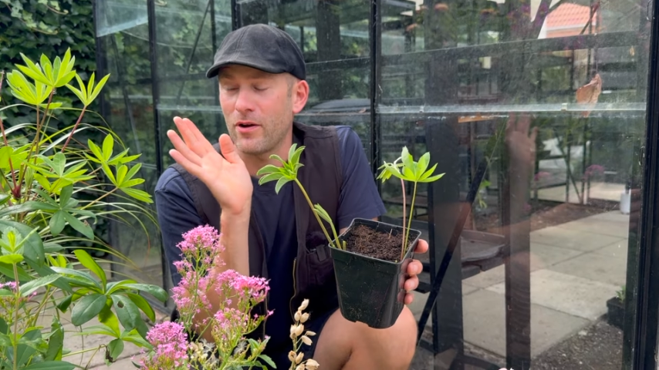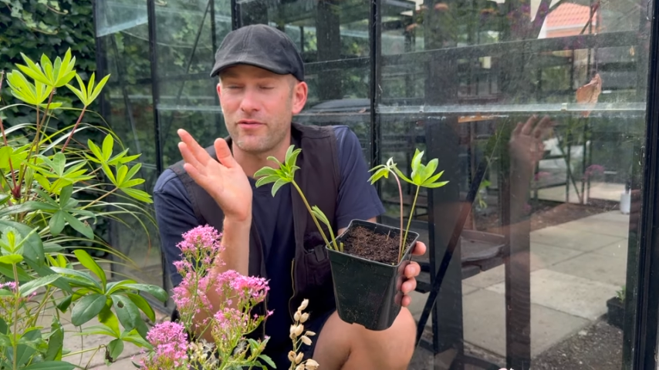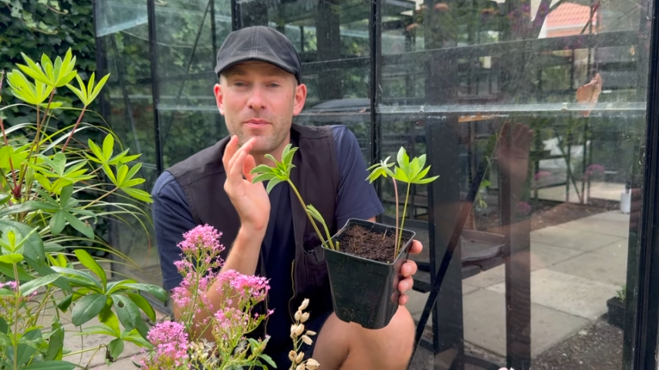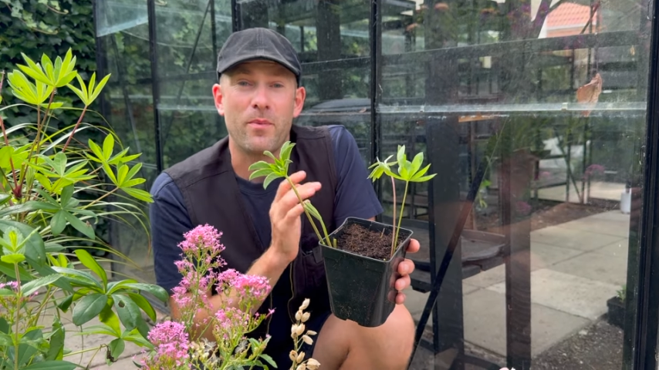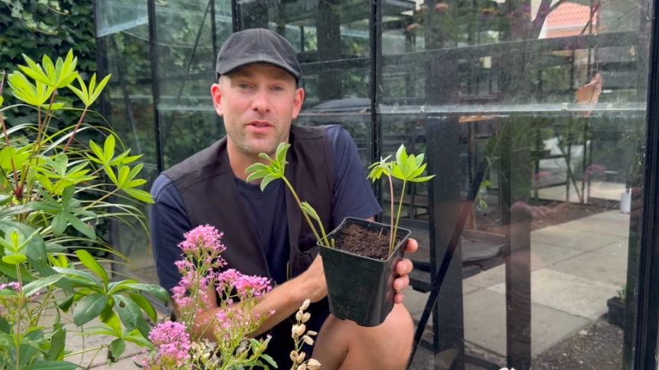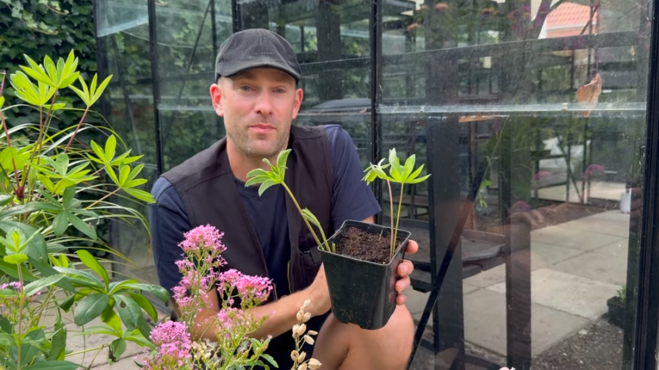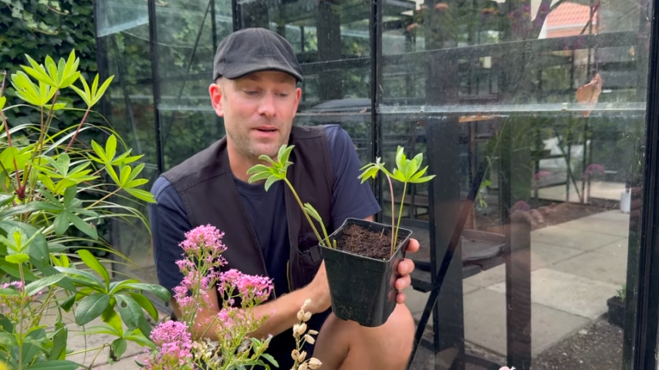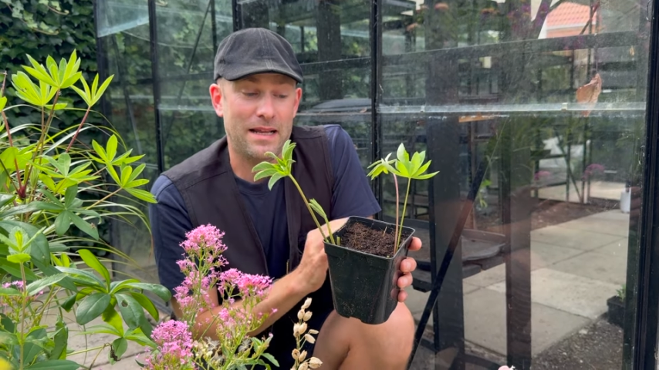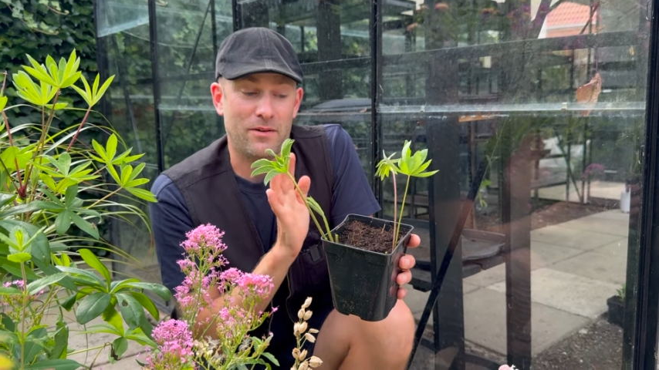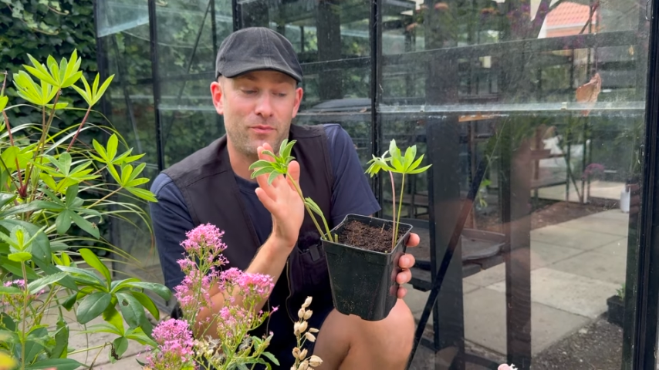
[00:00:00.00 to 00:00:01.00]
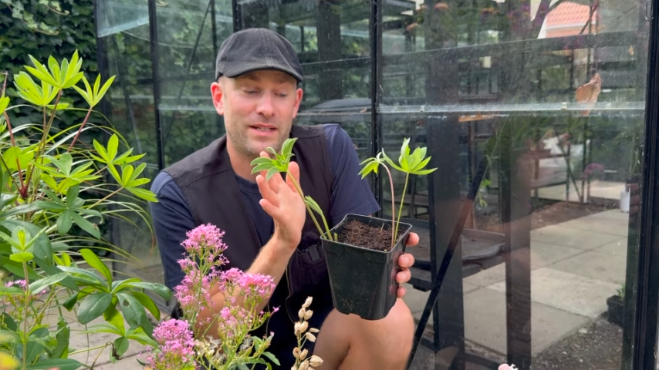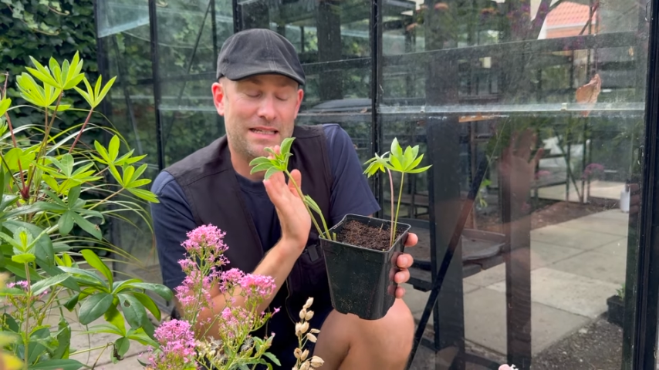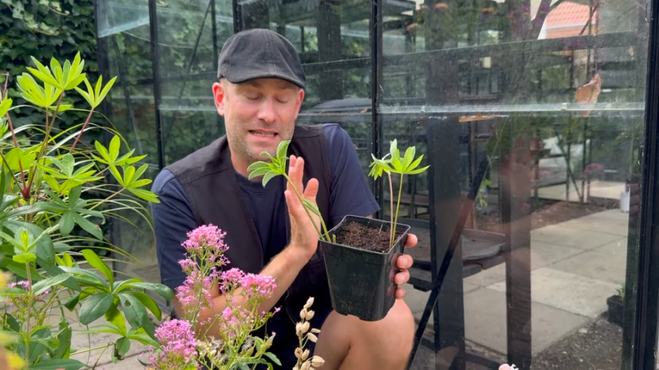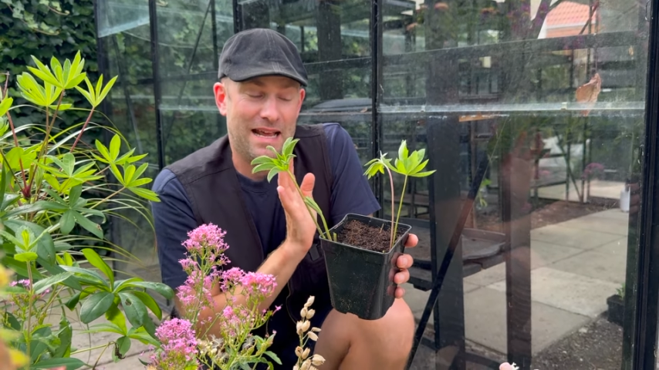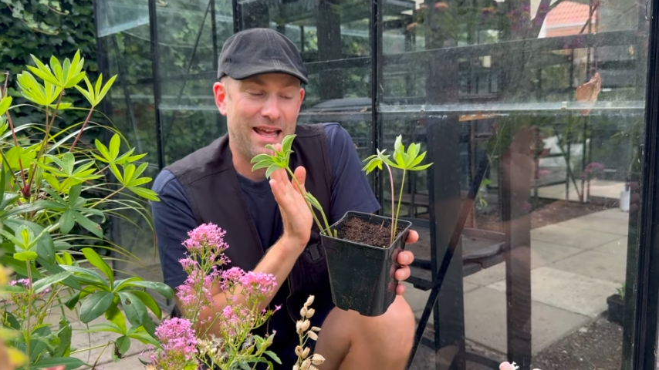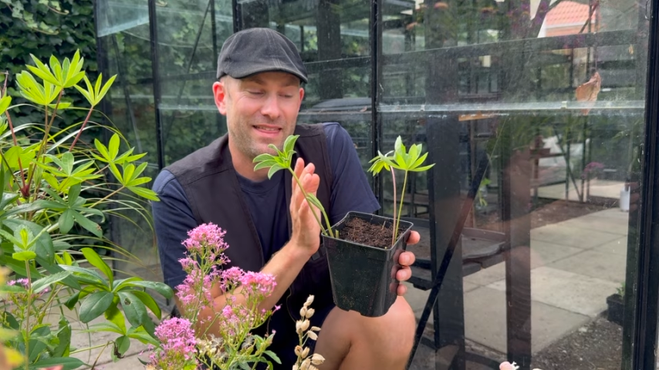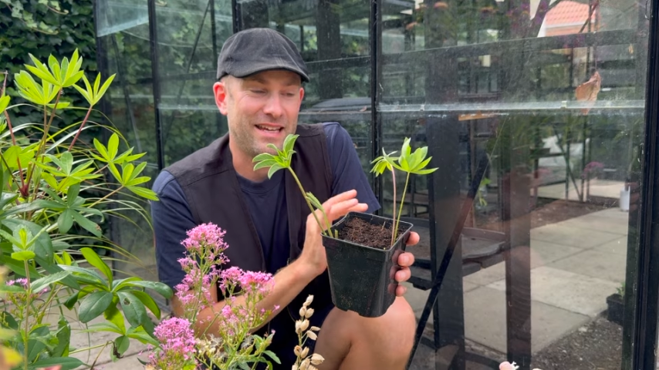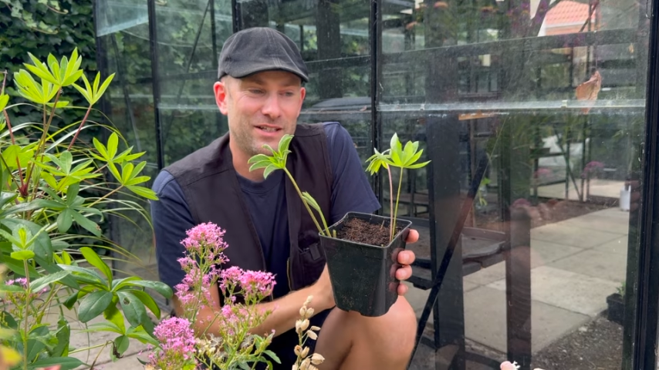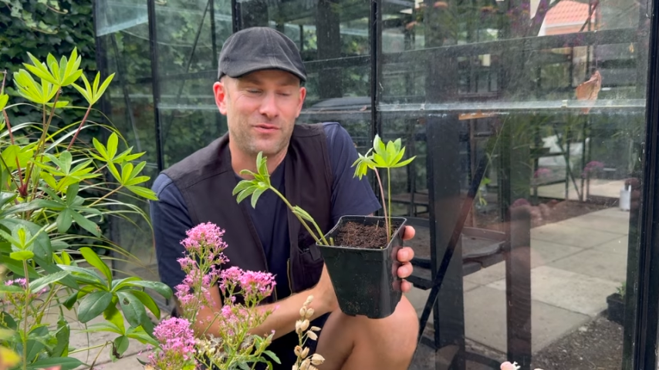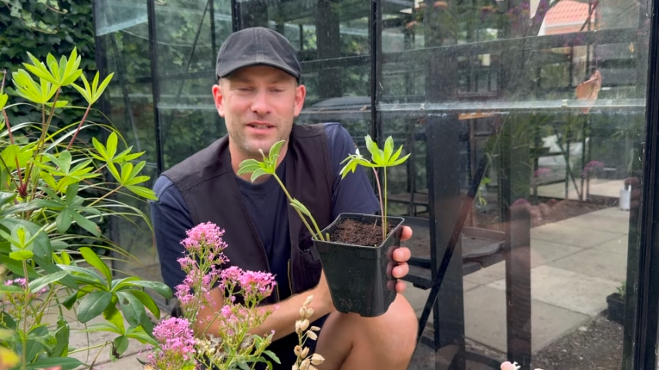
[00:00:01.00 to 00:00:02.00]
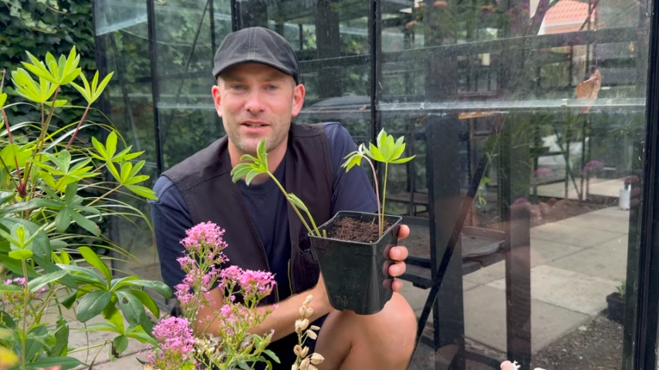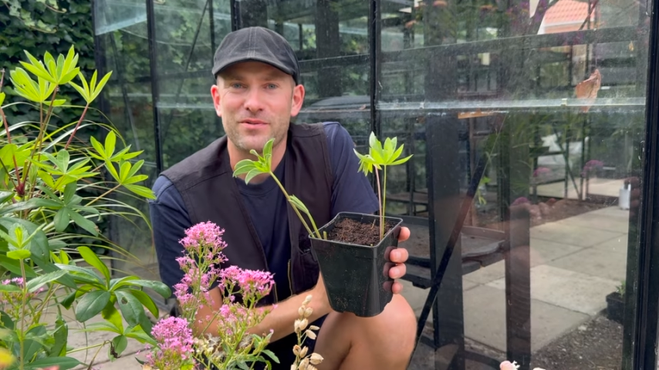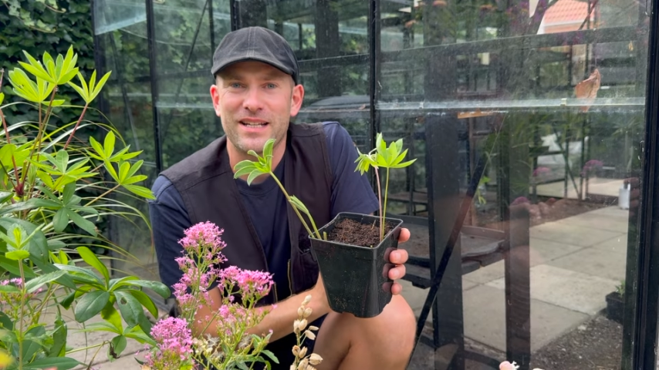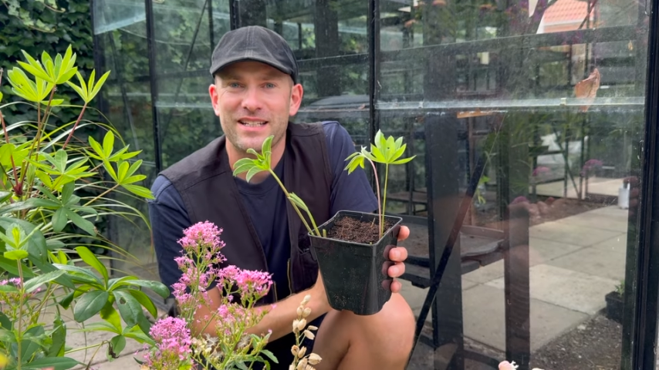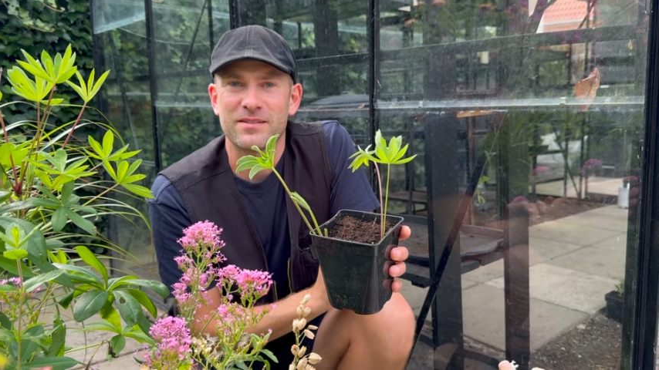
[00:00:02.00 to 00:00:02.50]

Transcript: of the mother plant, which I think is really great.